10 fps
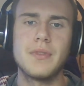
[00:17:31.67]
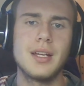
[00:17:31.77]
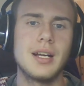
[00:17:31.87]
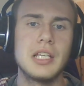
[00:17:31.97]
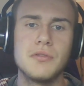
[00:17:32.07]

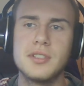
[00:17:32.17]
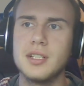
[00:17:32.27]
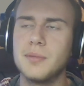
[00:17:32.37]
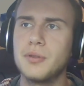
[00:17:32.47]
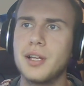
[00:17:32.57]
And I used it
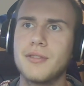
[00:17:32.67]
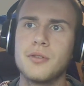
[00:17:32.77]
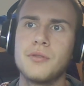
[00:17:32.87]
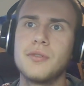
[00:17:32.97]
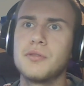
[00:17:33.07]
in a
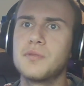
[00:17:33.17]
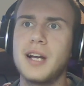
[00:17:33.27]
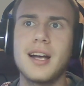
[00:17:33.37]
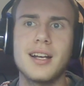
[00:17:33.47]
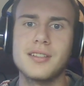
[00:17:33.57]
playthrough. It was my
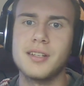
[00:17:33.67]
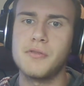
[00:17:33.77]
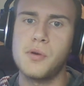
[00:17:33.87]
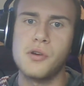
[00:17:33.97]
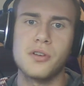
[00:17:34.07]
highest
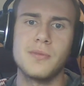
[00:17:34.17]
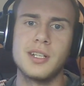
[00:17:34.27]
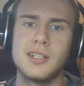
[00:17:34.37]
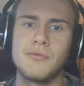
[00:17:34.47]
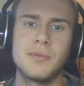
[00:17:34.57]
level
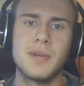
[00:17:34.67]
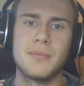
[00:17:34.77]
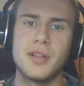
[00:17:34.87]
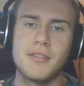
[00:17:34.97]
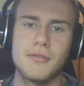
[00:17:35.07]
Pokemon in one of my
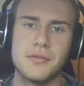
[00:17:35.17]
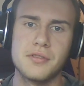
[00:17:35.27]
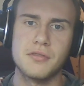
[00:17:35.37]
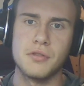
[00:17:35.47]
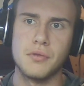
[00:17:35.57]

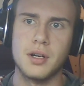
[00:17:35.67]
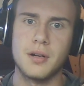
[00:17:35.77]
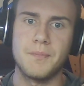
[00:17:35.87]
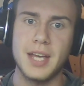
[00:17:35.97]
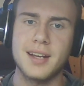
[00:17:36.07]
playthroughs
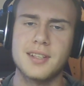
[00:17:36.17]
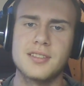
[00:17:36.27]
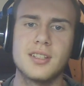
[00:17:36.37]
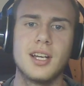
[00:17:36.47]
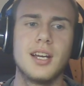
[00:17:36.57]
through X.